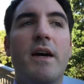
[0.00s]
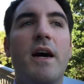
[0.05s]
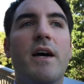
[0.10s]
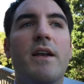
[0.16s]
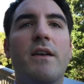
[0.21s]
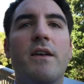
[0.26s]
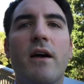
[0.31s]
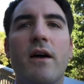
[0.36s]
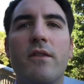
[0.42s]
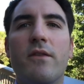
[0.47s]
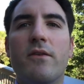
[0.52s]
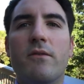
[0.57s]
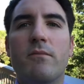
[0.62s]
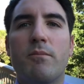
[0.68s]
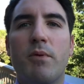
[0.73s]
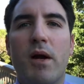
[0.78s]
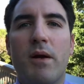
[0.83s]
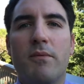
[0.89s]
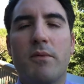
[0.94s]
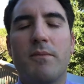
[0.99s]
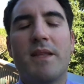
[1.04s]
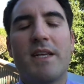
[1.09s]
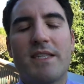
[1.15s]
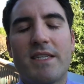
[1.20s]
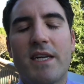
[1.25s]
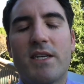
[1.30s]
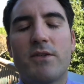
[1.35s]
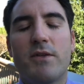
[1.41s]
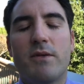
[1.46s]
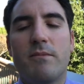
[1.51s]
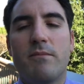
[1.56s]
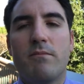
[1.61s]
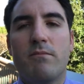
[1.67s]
Another problem that's actually